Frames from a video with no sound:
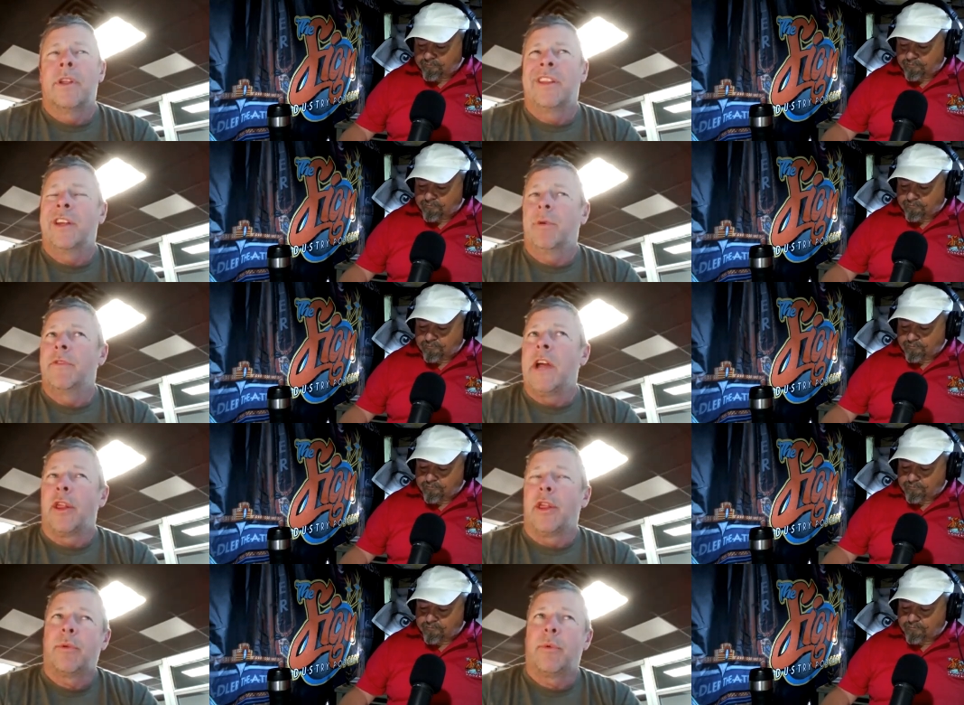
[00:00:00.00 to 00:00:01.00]
Speaker 1: I think we've
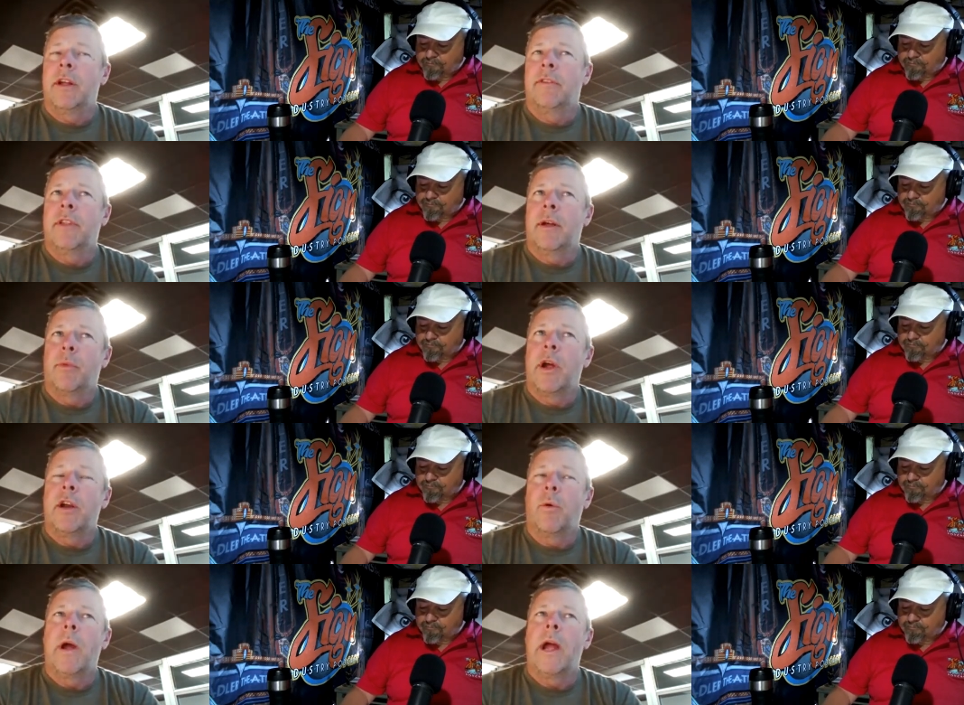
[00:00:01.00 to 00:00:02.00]
got three of them
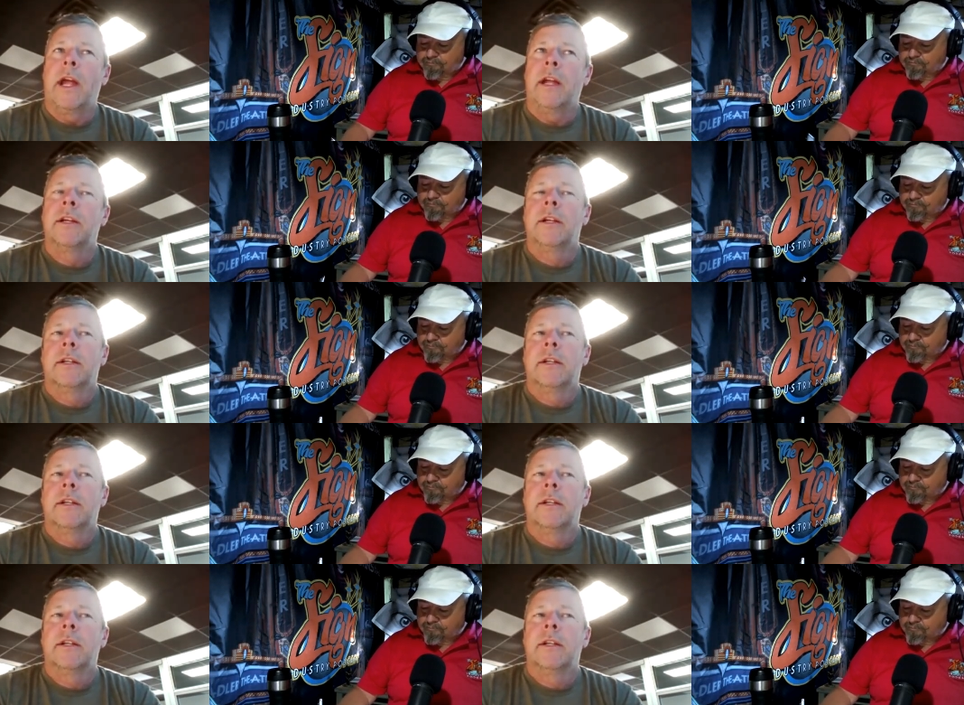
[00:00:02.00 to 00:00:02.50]
right away.